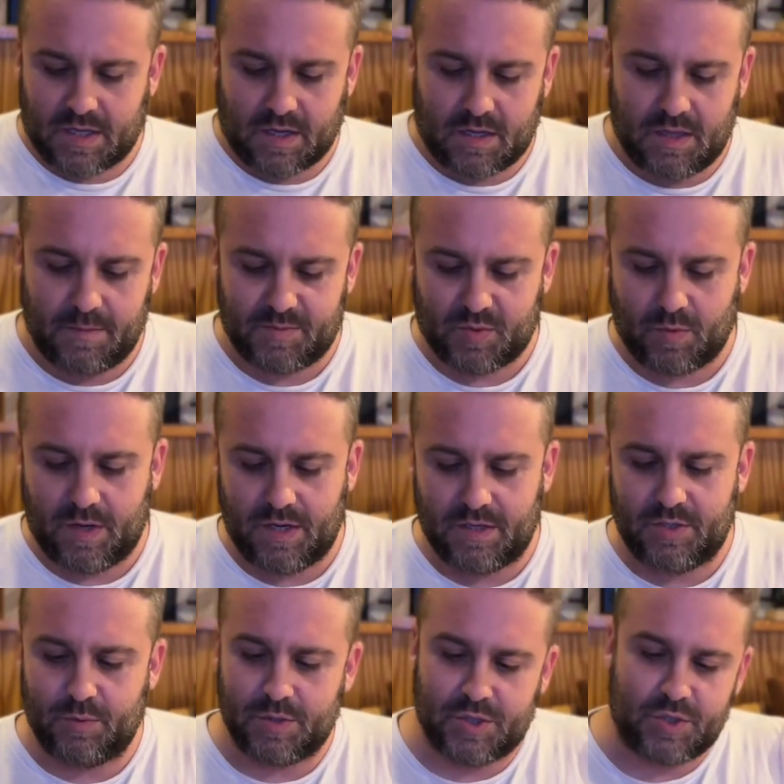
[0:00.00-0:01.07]
clips right
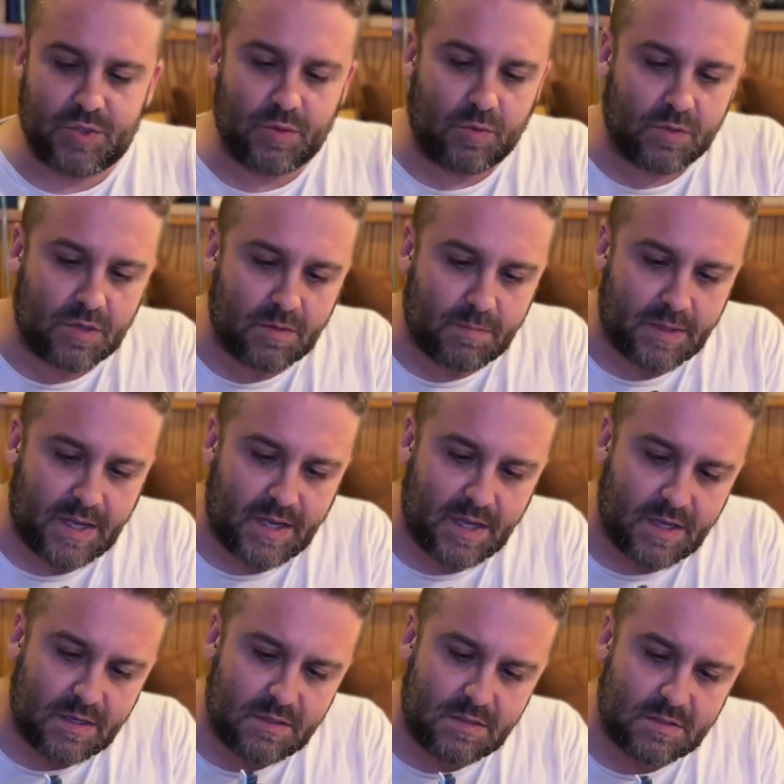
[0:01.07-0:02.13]
into his shoulder
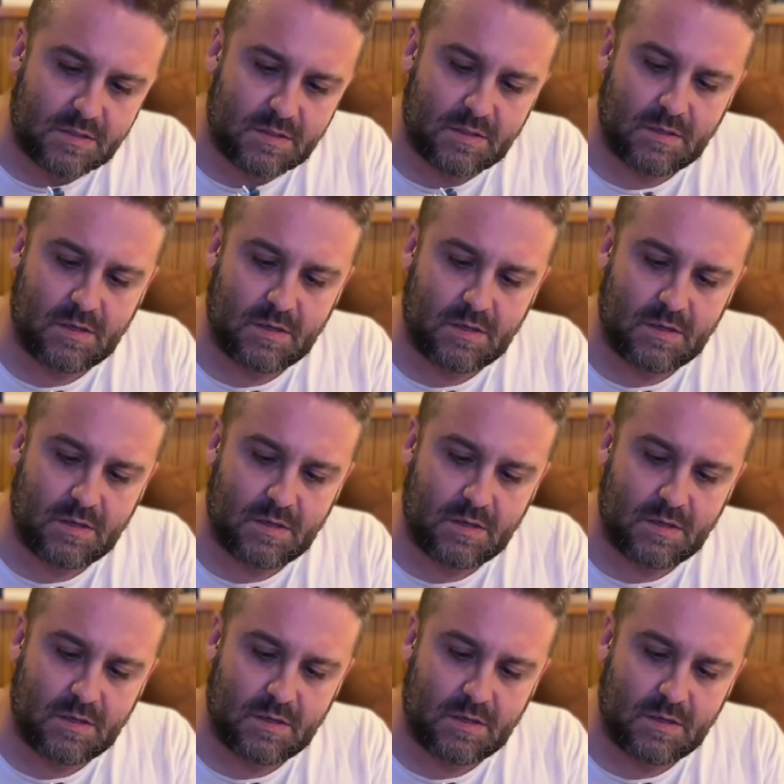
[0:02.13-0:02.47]
pads.